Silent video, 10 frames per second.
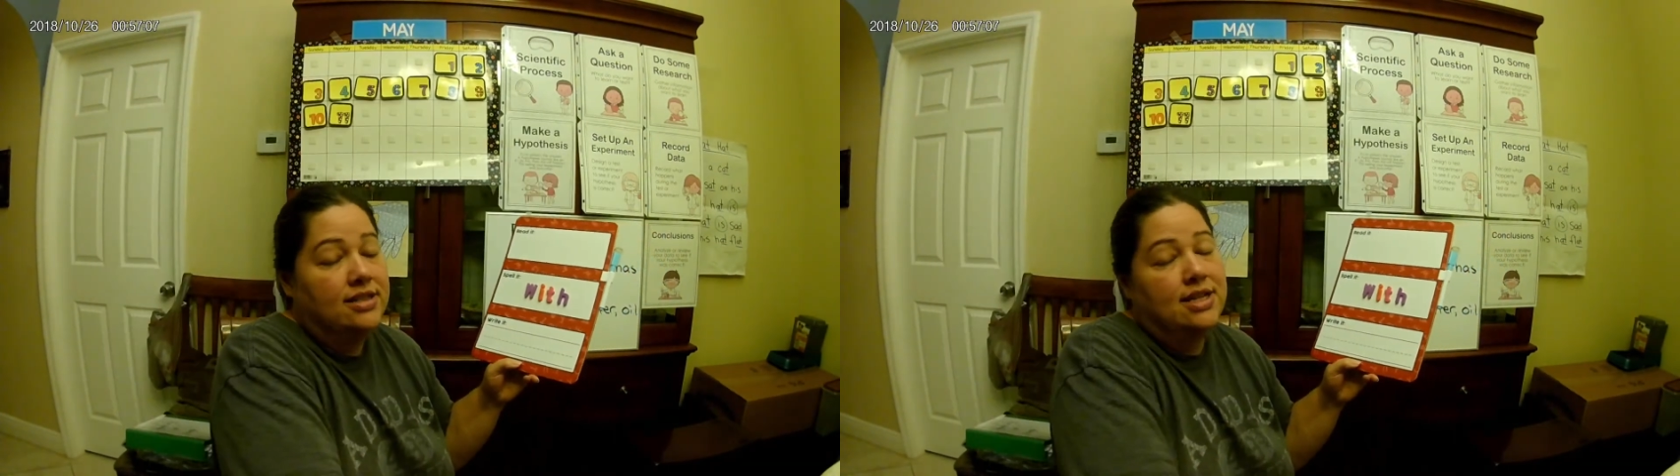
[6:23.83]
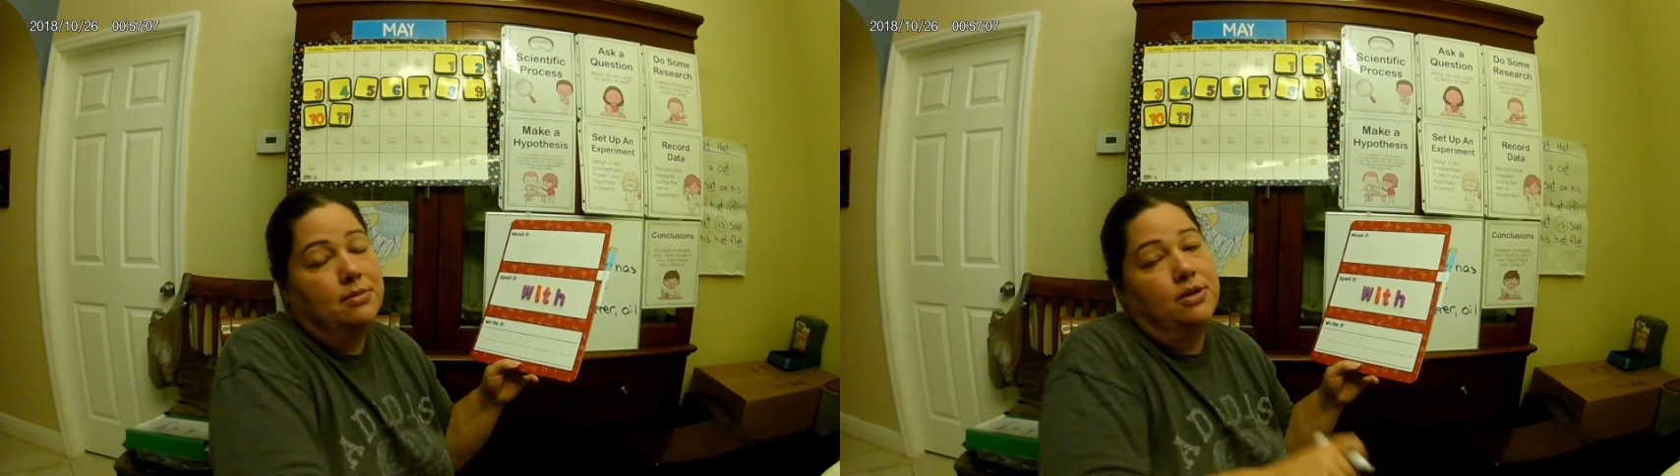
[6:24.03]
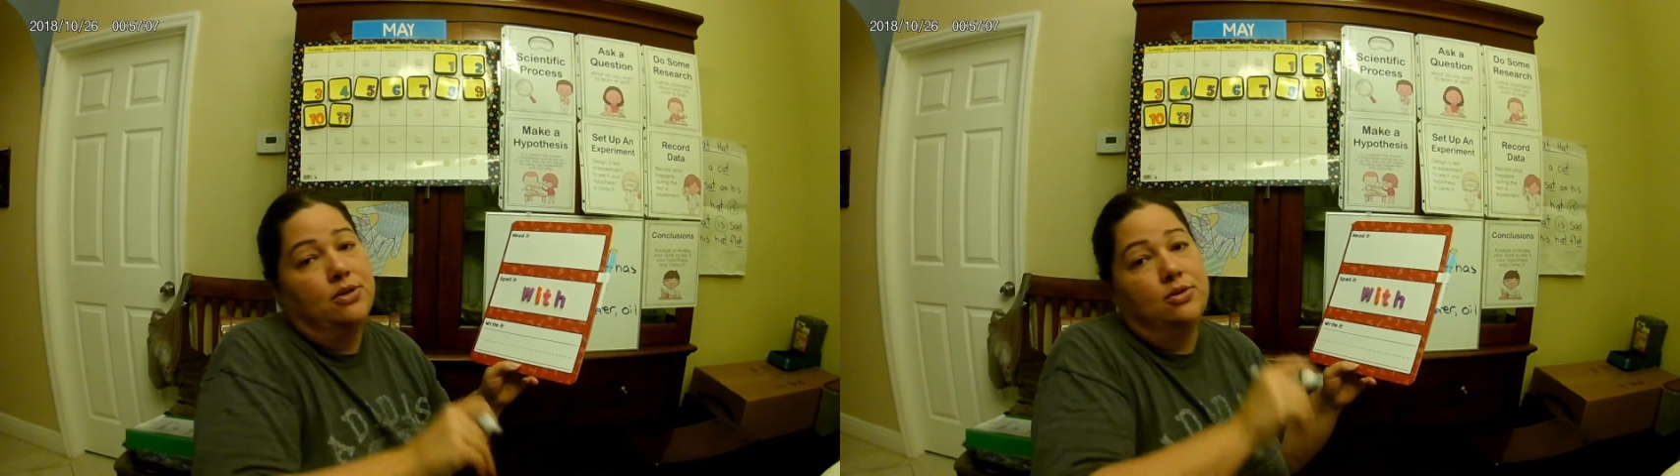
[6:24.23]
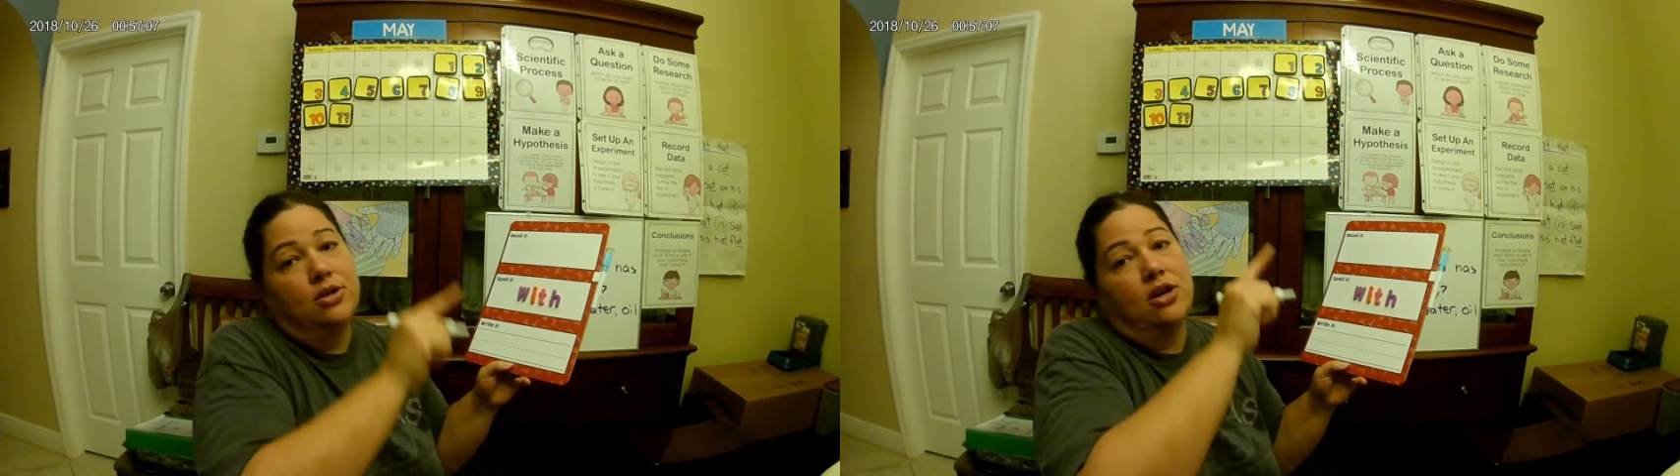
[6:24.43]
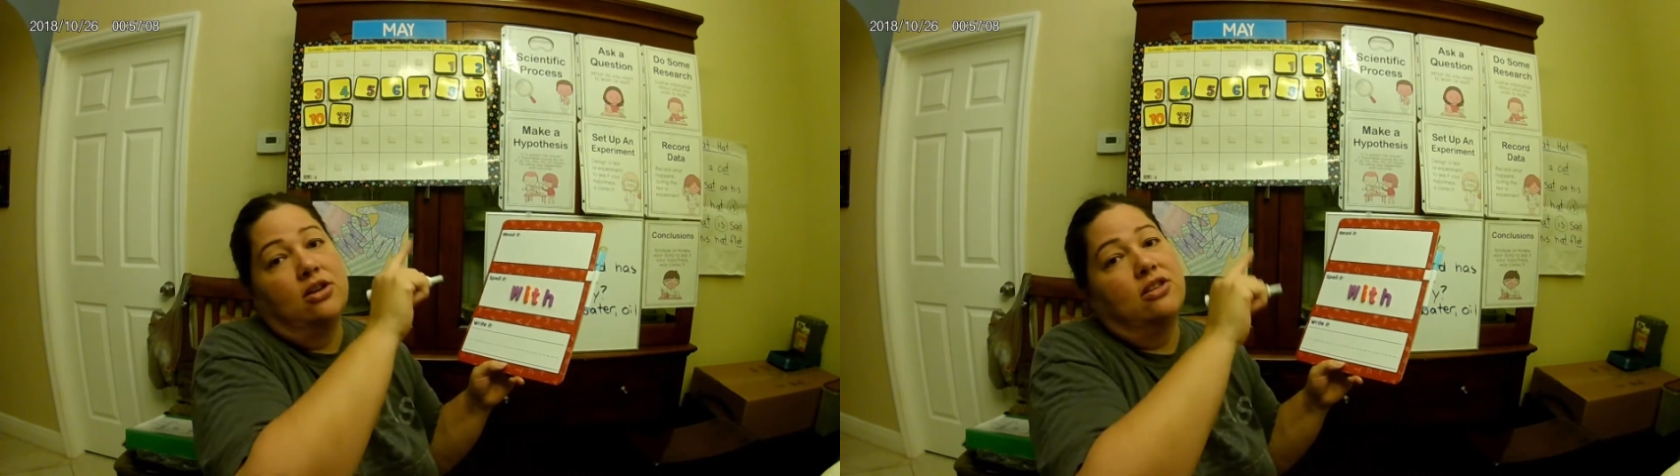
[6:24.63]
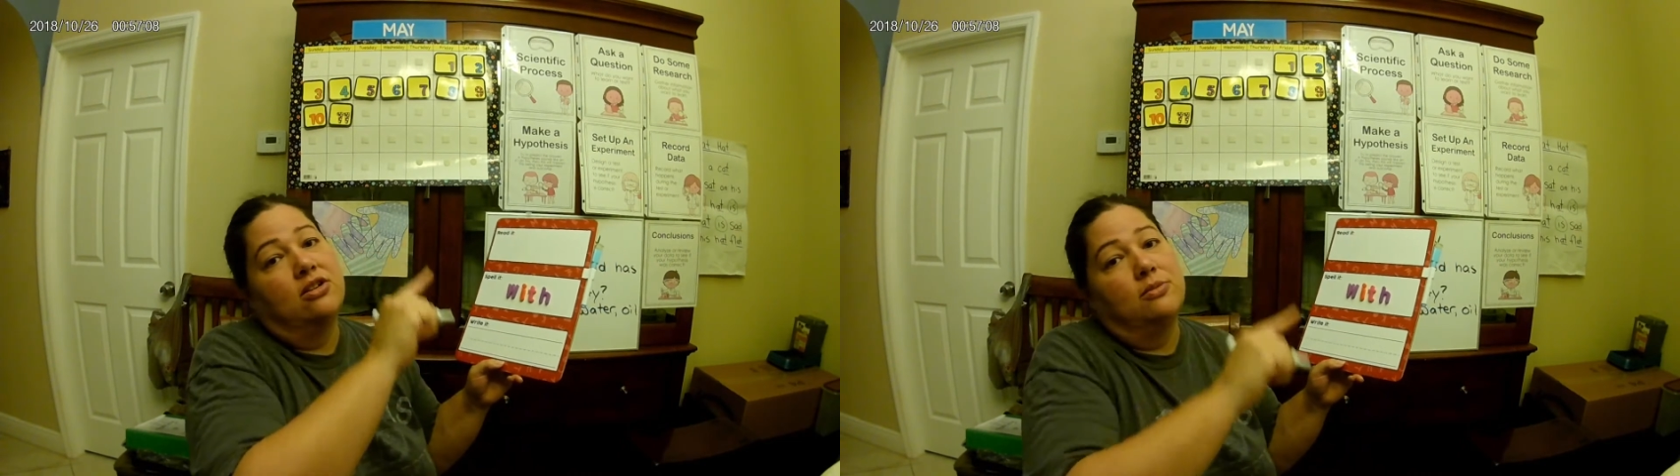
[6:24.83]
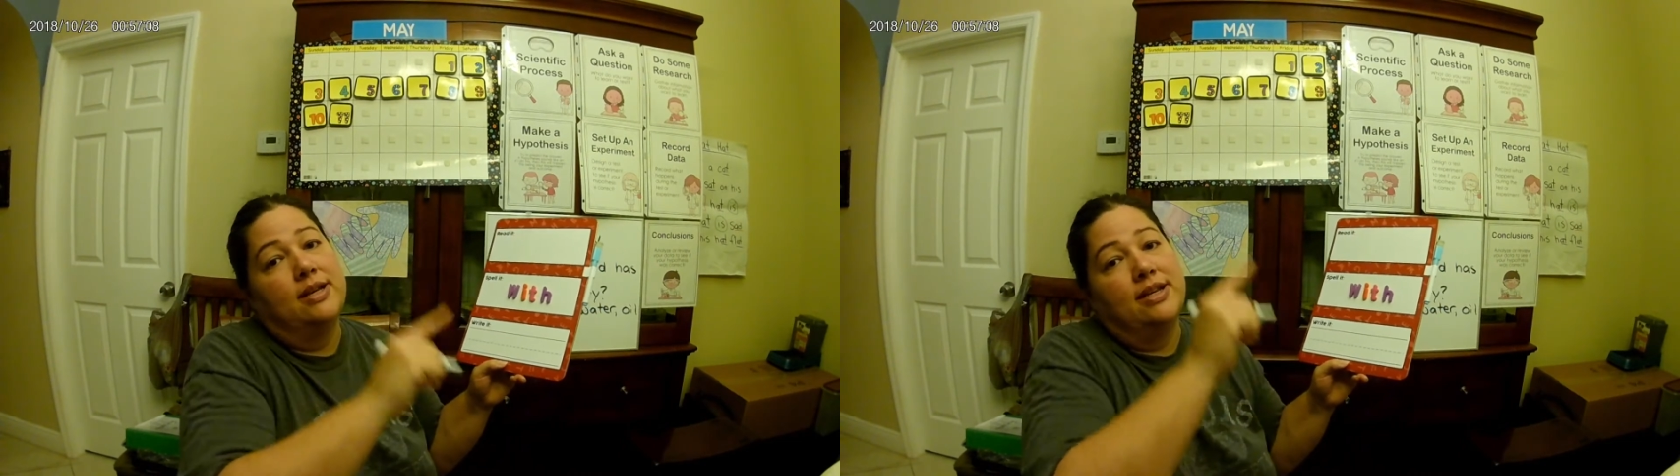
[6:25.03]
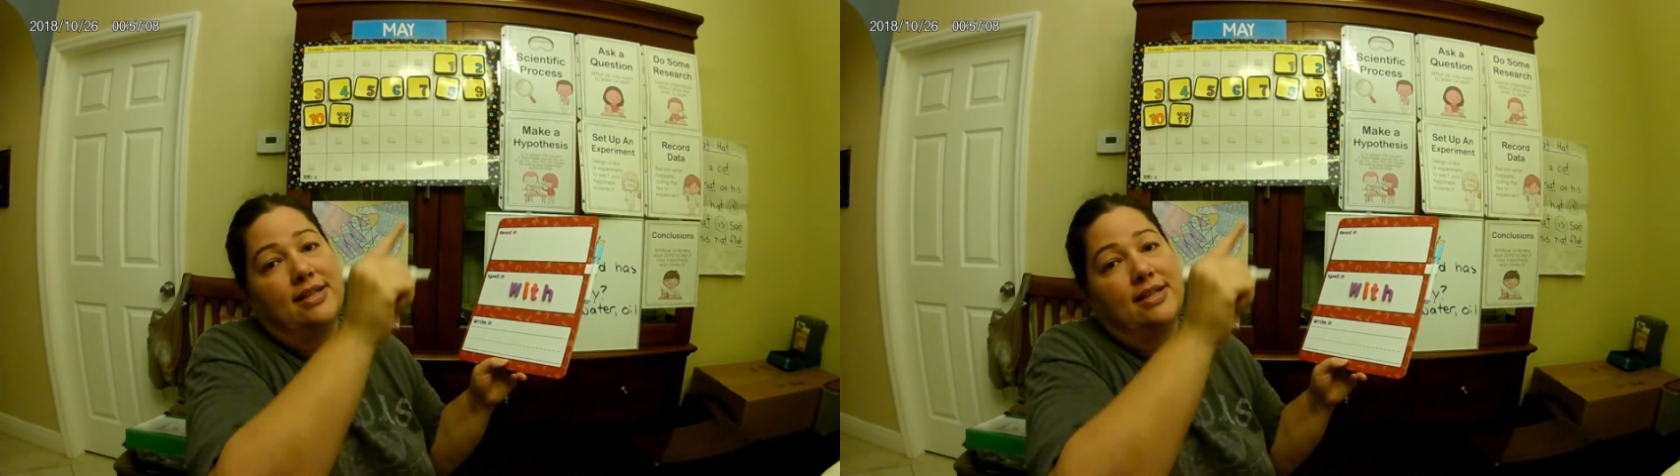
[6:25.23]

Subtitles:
W's are a little bit